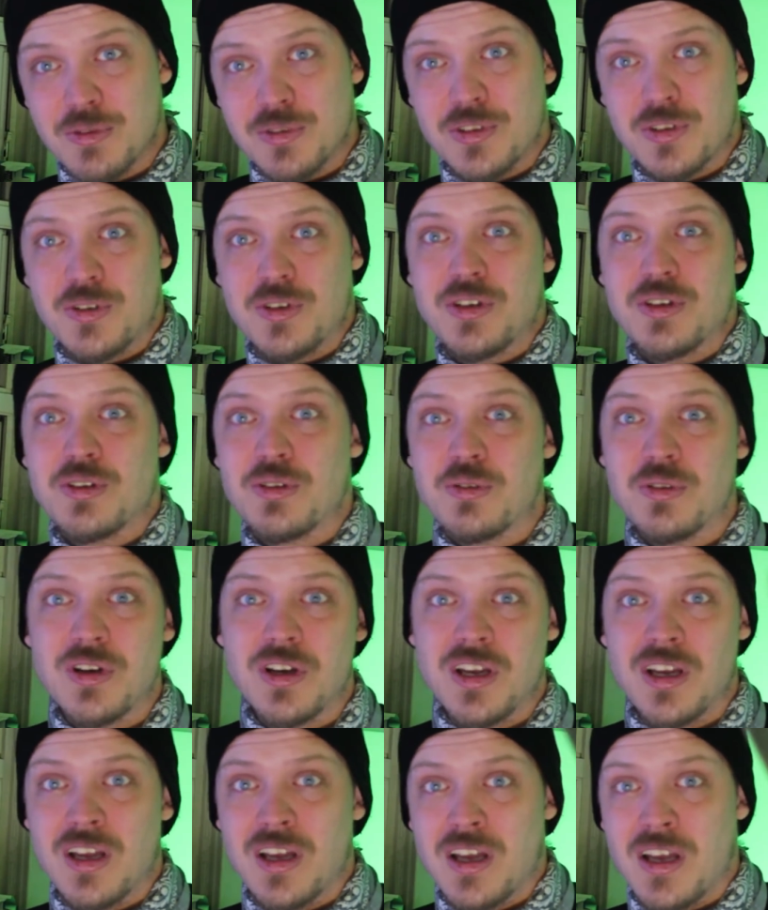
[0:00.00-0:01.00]
will do you
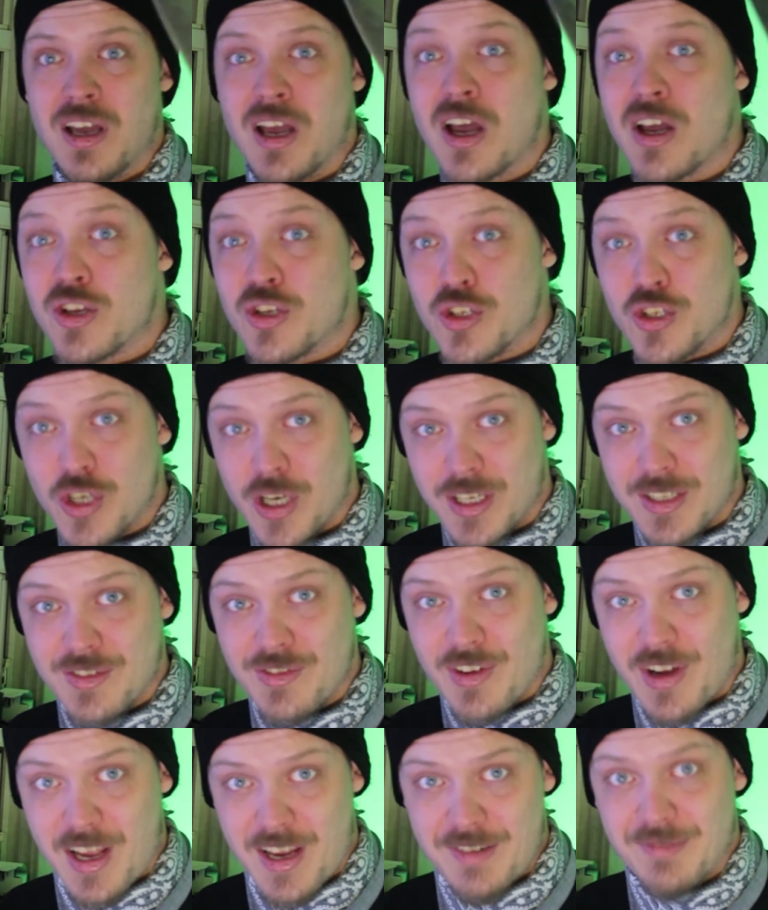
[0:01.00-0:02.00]

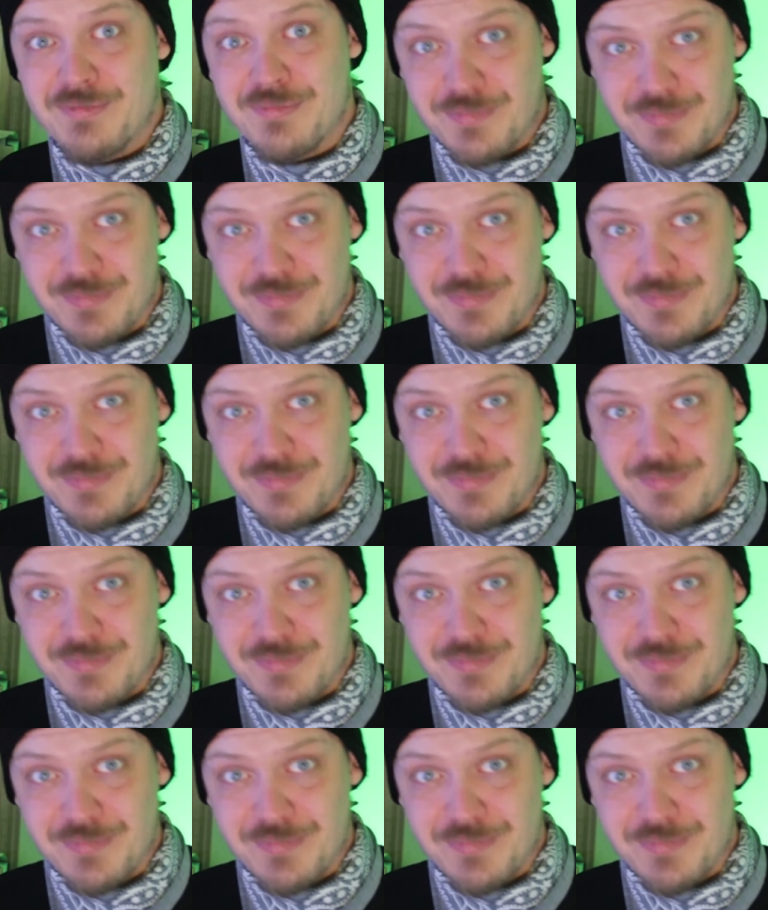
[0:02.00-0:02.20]
just fine.